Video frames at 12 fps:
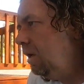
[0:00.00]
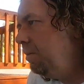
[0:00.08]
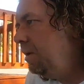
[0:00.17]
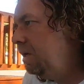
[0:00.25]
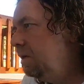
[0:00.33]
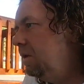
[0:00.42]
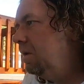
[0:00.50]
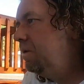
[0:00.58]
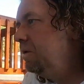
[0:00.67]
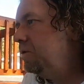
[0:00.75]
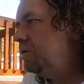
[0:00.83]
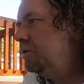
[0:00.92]
I mean,
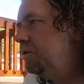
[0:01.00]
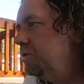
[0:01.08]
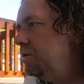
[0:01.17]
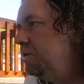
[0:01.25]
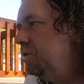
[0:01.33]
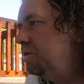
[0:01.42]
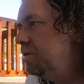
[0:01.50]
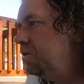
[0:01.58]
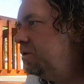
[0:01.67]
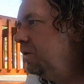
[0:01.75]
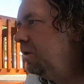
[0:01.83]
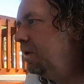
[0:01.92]
there's there's there's
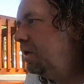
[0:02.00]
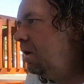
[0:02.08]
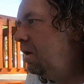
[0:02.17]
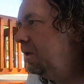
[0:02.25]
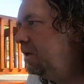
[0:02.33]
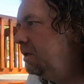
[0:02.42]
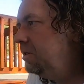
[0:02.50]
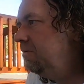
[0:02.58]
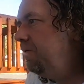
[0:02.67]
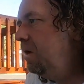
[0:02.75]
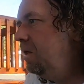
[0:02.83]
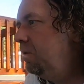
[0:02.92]
touring car kits
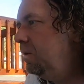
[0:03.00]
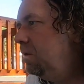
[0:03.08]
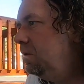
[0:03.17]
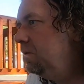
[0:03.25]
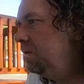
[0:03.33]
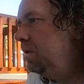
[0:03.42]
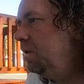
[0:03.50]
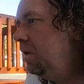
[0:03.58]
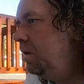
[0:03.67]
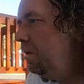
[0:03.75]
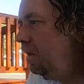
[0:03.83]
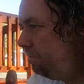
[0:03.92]
available, you
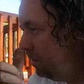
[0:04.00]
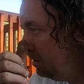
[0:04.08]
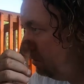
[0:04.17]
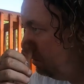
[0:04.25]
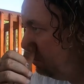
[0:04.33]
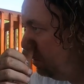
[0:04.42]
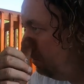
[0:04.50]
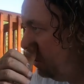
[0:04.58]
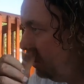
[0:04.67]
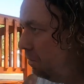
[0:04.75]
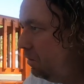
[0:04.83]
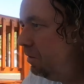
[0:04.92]
know. They've been
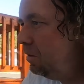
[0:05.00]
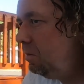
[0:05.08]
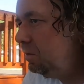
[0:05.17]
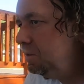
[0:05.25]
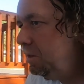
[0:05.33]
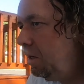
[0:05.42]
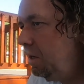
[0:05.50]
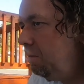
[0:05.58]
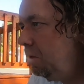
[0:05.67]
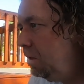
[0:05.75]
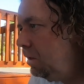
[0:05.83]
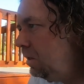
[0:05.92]
available the whole time,
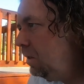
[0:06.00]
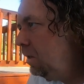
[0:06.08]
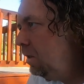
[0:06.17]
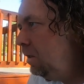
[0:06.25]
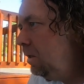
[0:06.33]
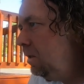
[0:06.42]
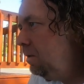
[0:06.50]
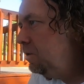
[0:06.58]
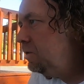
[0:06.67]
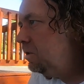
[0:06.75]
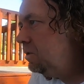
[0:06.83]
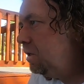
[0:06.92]
but
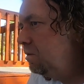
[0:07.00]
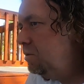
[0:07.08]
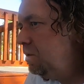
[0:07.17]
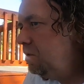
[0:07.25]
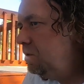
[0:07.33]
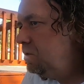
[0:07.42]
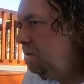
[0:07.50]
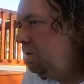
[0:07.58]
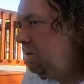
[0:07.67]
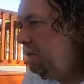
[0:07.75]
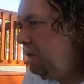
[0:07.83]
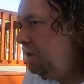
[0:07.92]
this just comes with its own
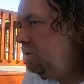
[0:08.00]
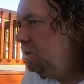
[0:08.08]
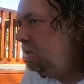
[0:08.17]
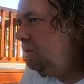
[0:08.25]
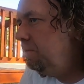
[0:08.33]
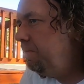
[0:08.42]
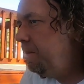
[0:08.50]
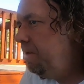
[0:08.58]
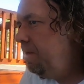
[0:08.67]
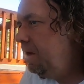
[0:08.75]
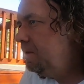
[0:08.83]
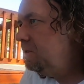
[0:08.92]
little engine,
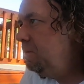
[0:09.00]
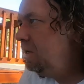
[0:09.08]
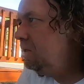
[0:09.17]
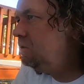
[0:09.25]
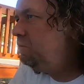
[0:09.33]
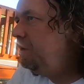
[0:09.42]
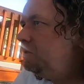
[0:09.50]
and that to me is